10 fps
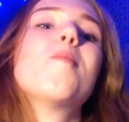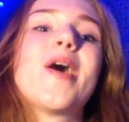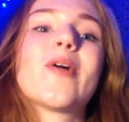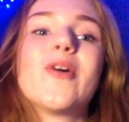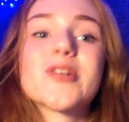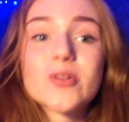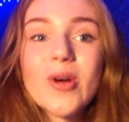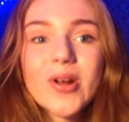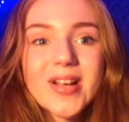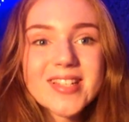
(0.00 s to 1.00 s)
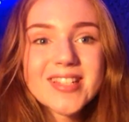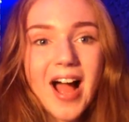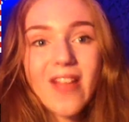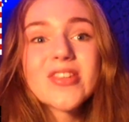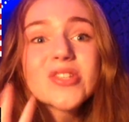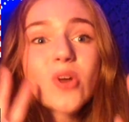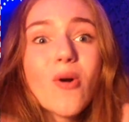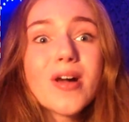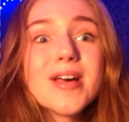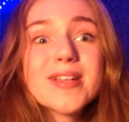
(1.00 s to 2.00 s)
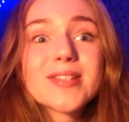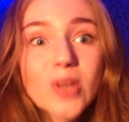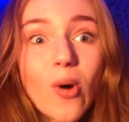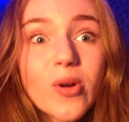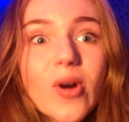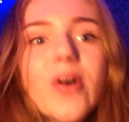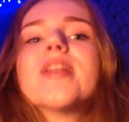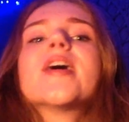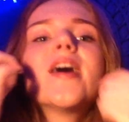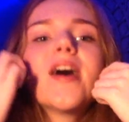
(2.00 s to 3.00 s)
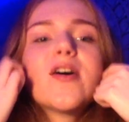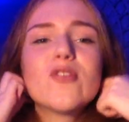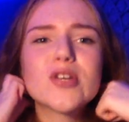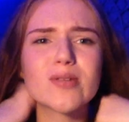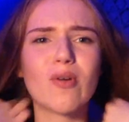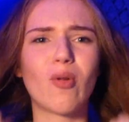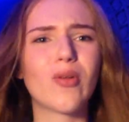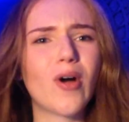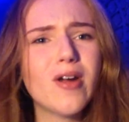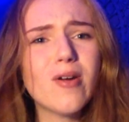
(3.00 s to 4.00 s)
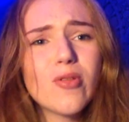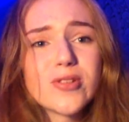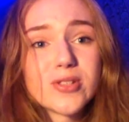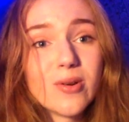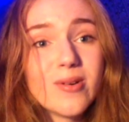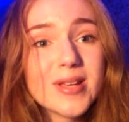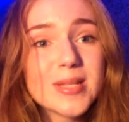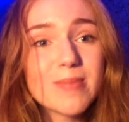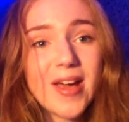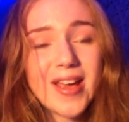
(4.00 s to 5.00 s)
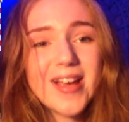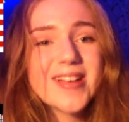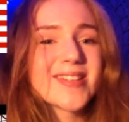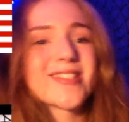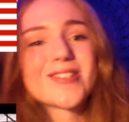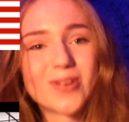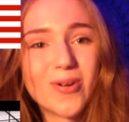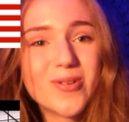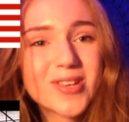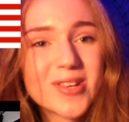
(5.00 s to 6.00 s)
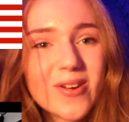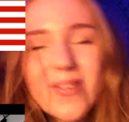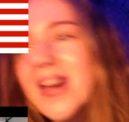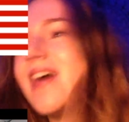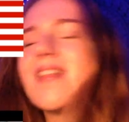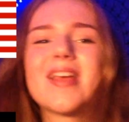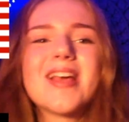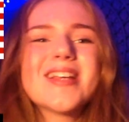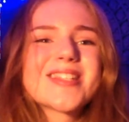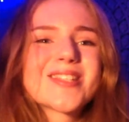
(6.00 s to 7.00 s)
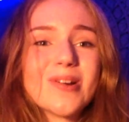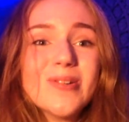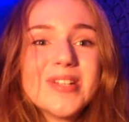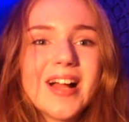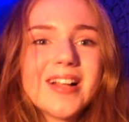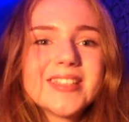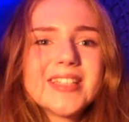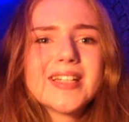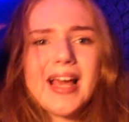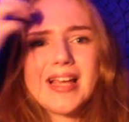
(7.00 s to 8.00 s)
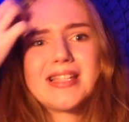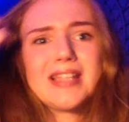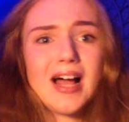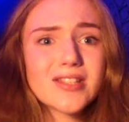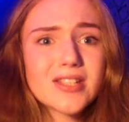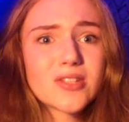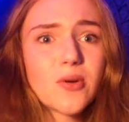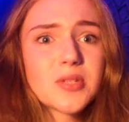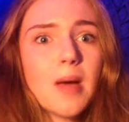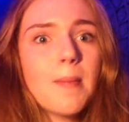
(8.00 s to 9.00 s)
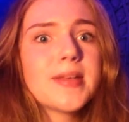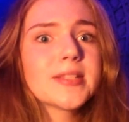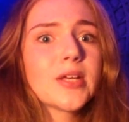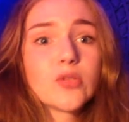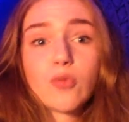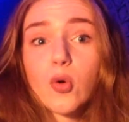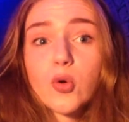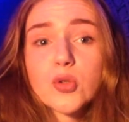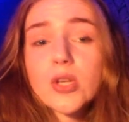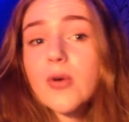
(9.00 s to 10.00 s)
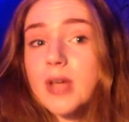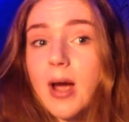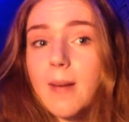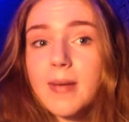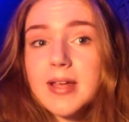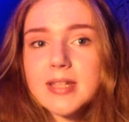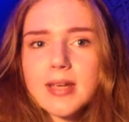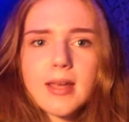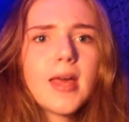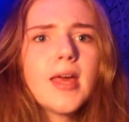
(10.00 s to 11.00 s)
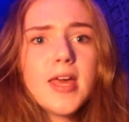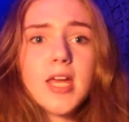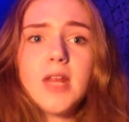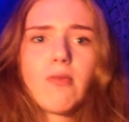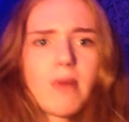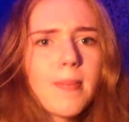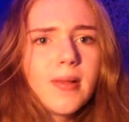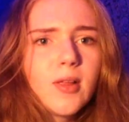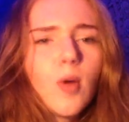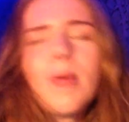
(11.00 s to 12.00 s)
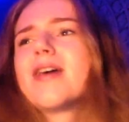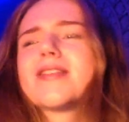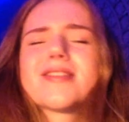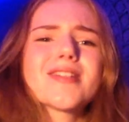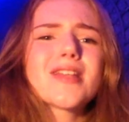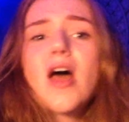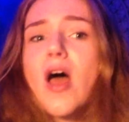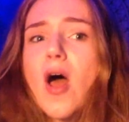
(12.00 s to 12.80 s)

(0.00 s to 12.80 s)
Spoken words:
my gosh, where do I start? This song is so good. First of all, I don't know who this dude is, but he is so cute and he is so talented. Like, his dancing skills are amazing, his vocal skills are amazing. He can even rap a little bit. It's just